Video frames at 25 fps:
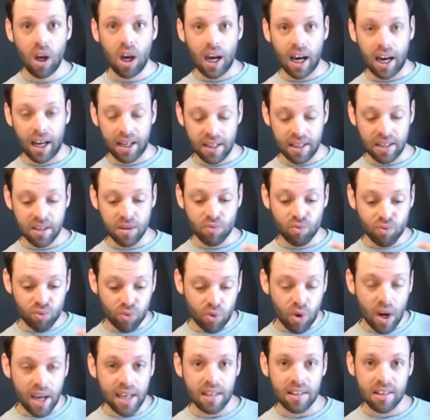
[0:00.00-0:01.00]
and his
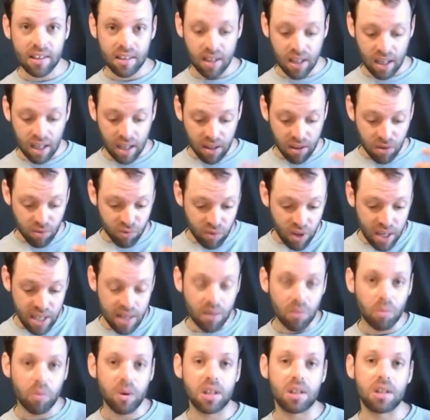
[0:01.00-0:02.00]
rate, the rate
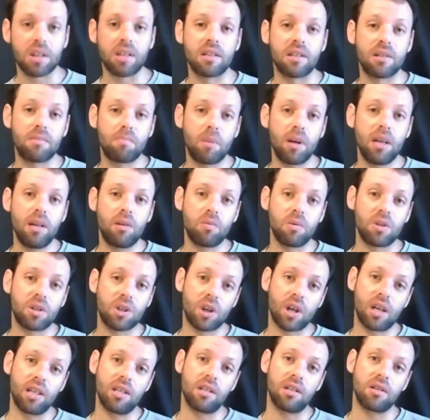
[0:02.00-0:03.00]
at which his speed was
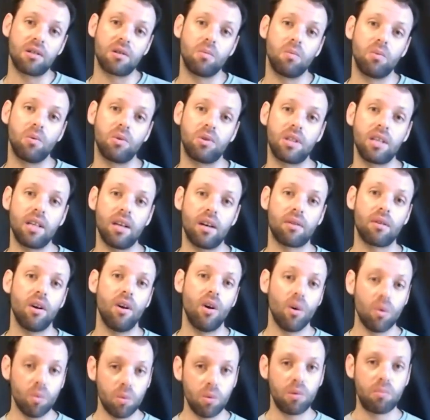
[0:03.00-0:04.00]
changing towards the Earth,
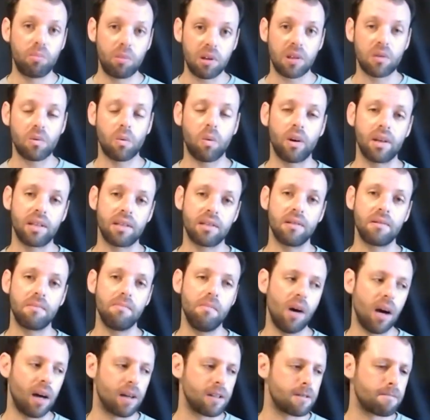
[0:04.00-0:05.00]
would be twice as
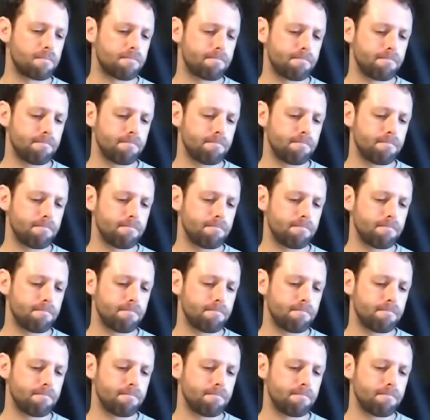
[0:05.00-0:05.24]
much.